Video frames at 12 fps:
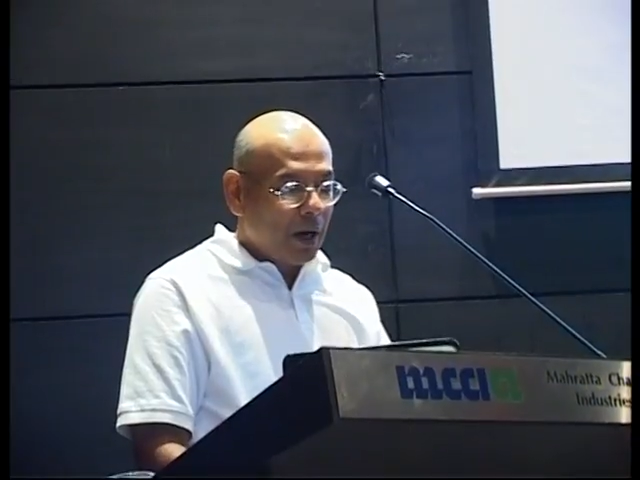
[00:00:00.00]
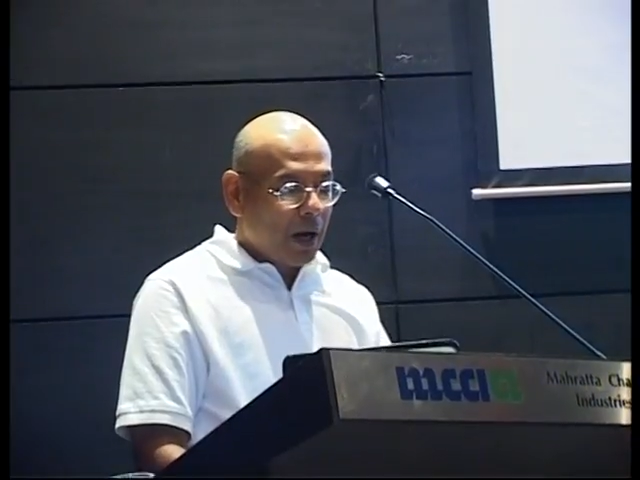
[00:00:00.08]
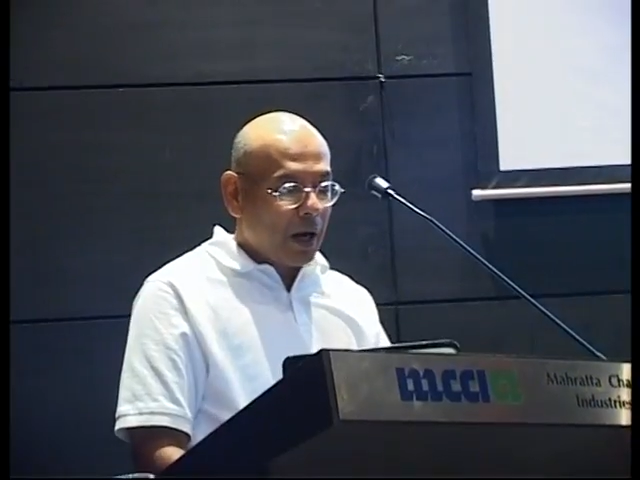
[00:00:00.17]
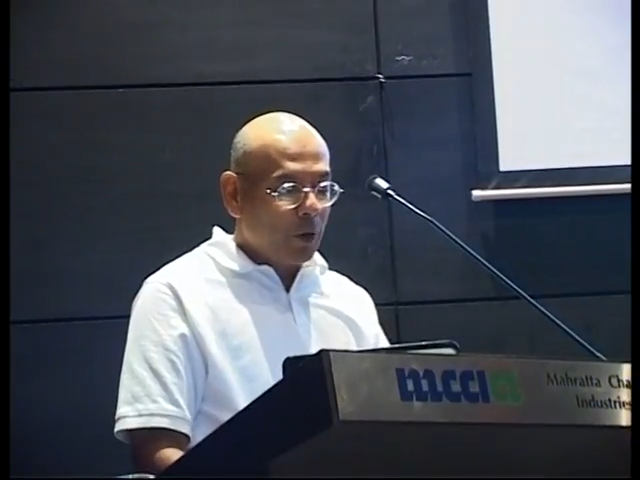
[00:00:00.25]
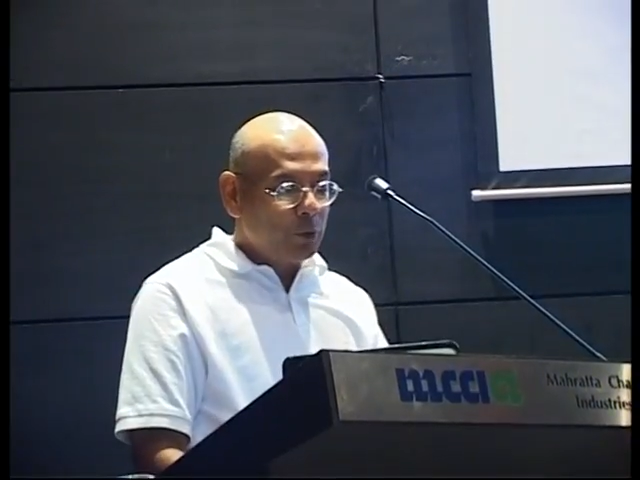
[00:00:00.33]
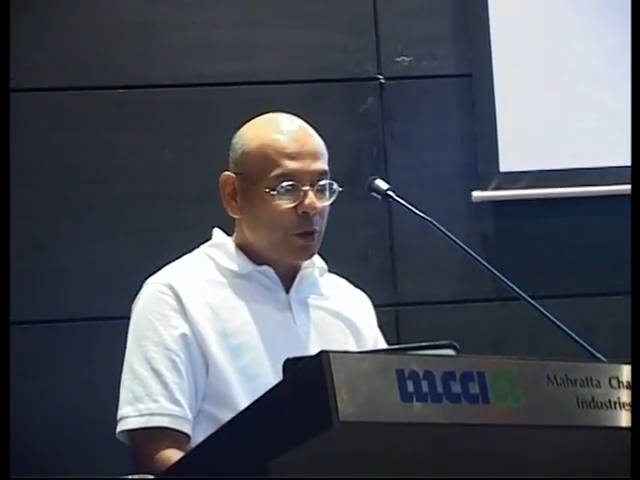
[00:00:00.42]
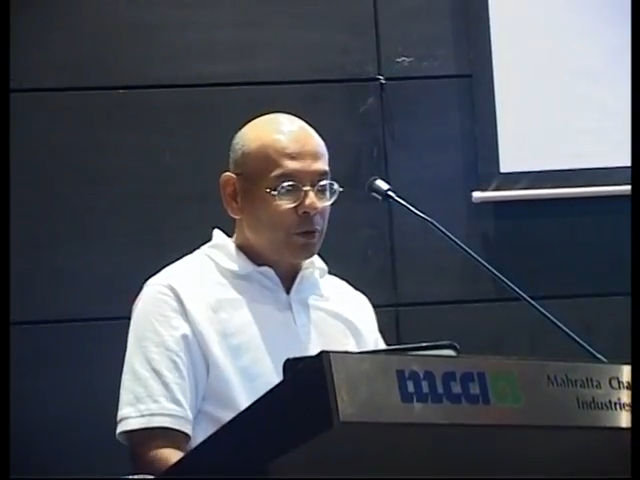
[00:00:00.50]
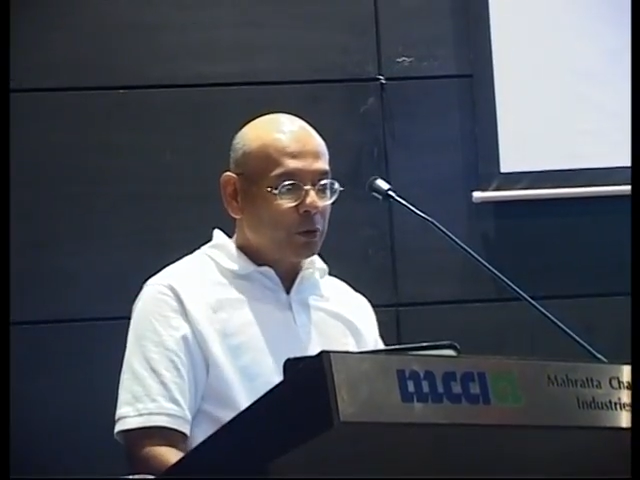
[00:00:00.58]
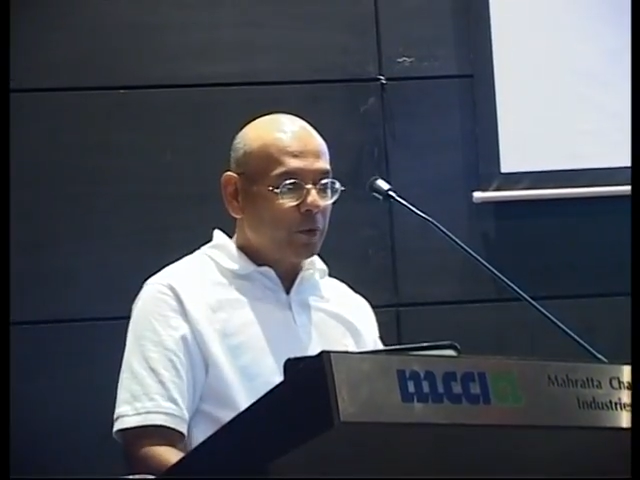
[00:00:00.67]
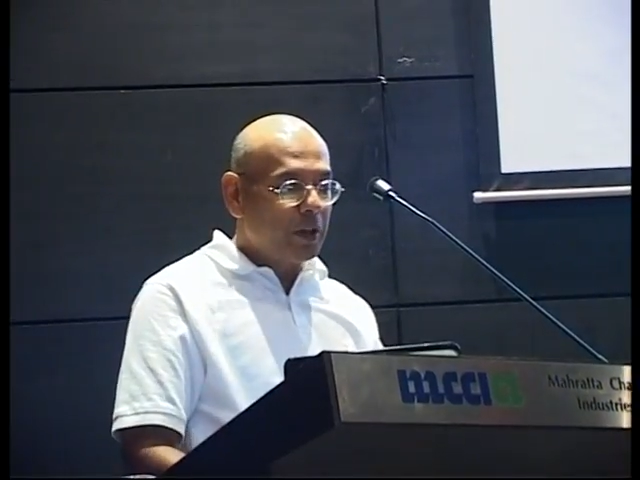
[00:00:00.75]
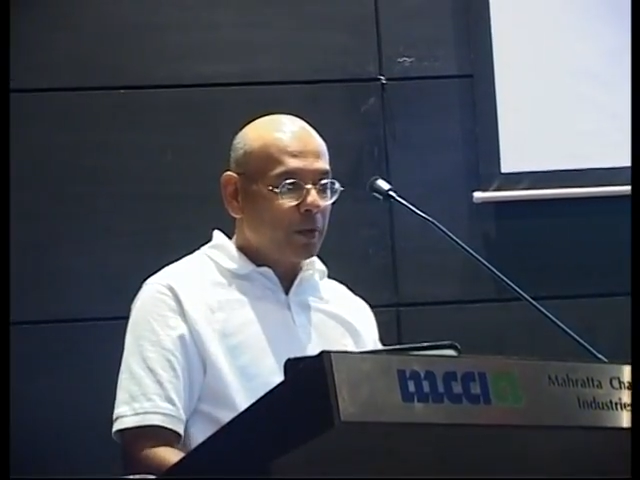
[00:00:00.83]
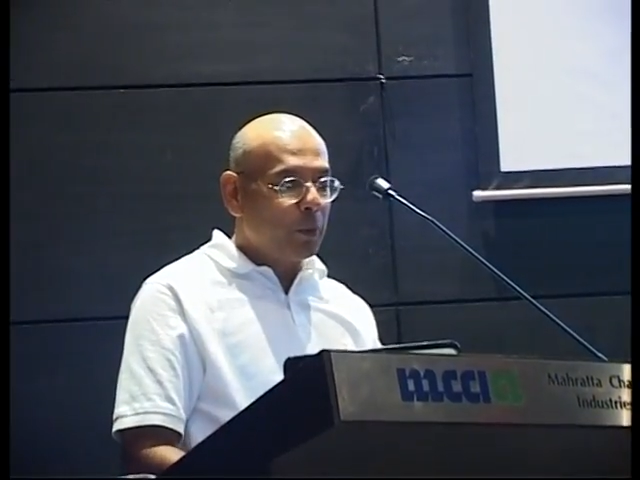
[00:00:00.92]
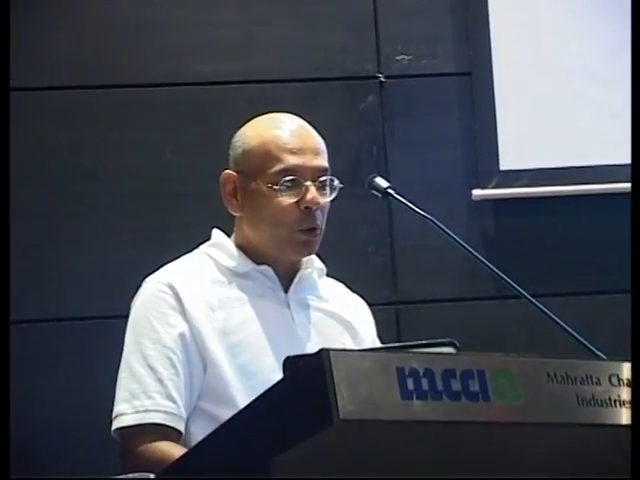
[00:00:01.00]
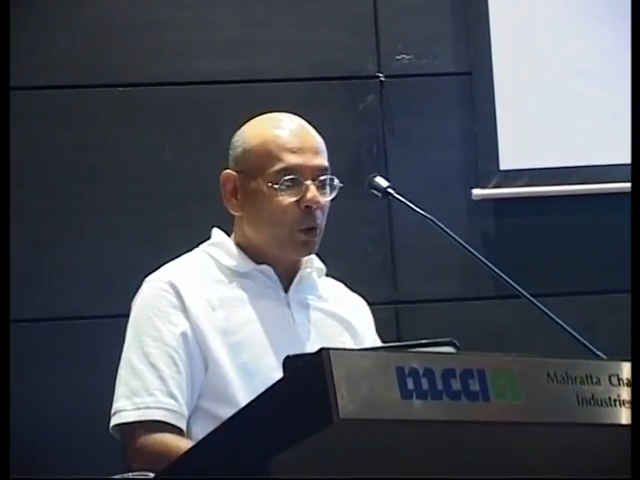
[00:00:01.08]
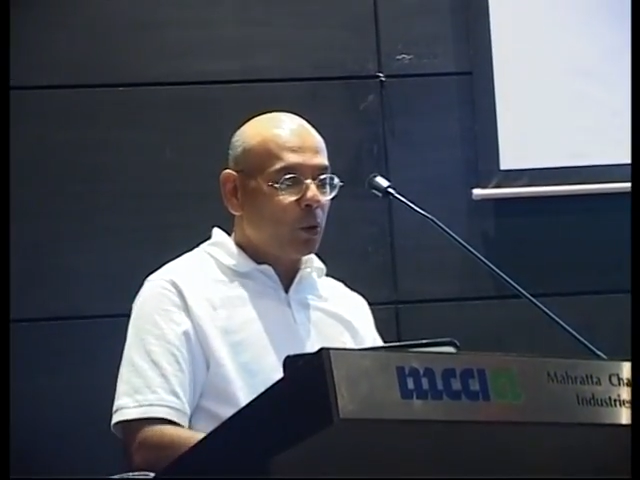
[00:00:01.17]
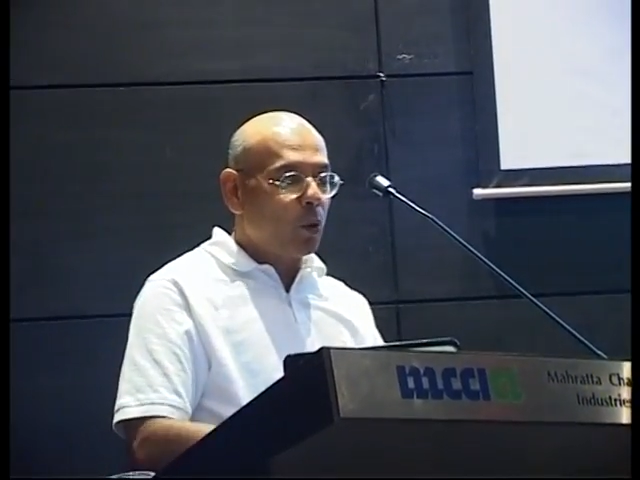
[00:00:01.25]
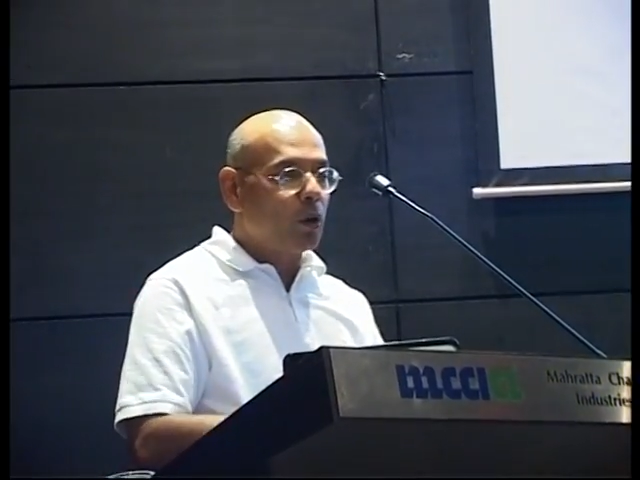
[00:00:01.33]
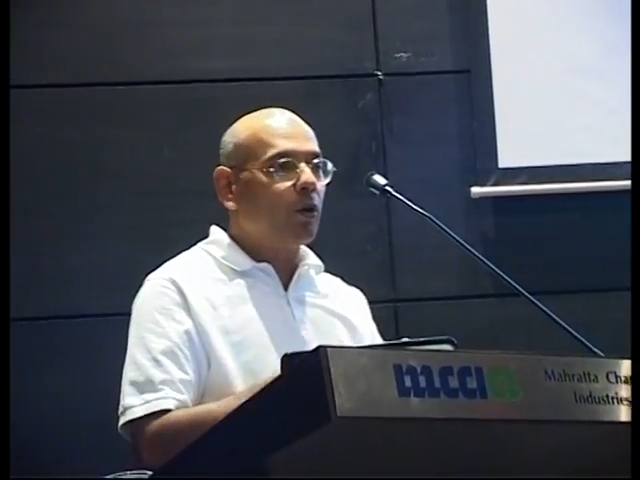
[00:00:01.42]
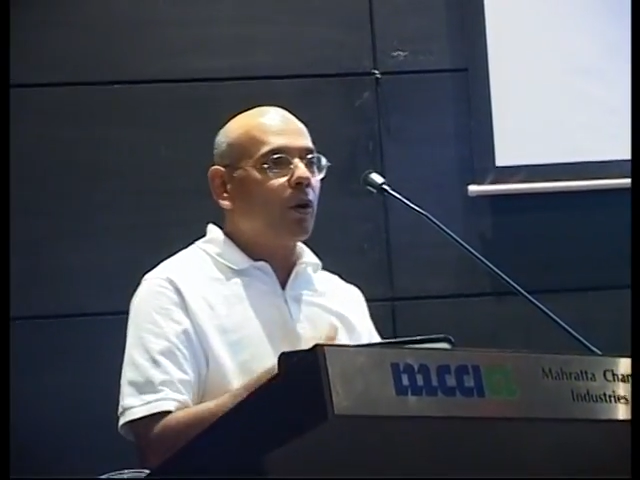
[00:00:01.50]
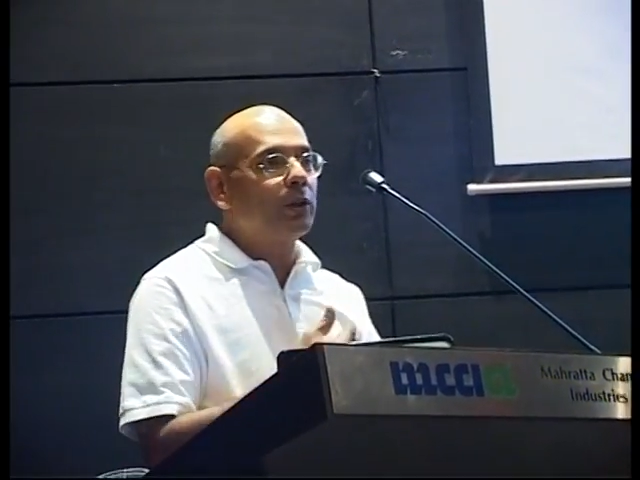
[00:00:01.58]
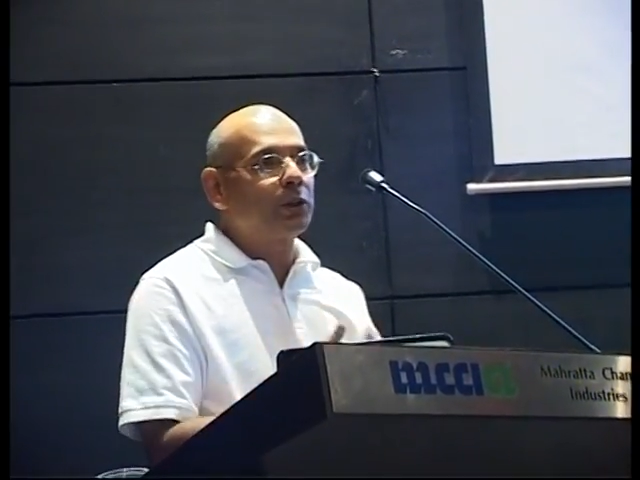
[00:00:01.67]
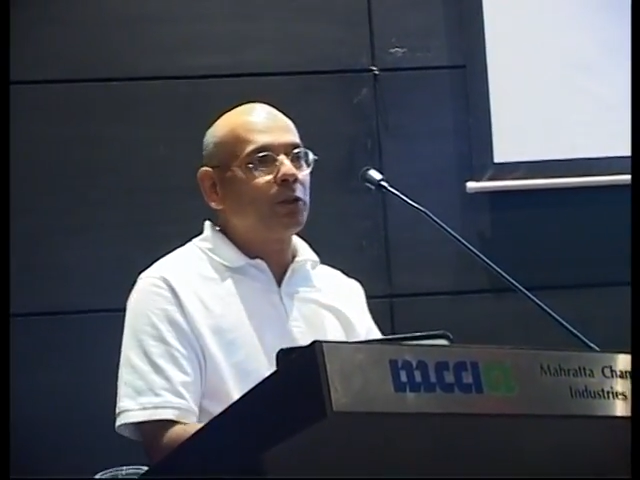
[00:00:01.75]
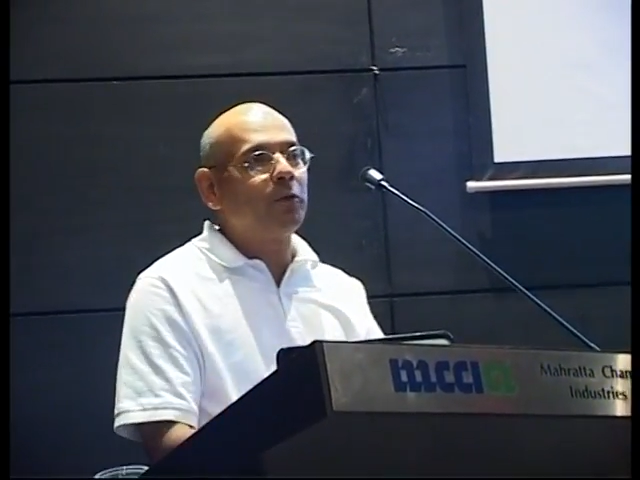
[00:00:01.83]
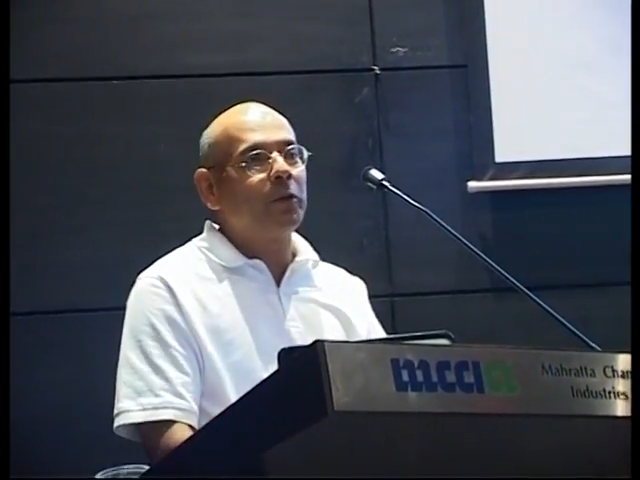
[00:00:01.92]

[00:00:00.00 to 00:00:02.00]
how you have to worry about the total cost of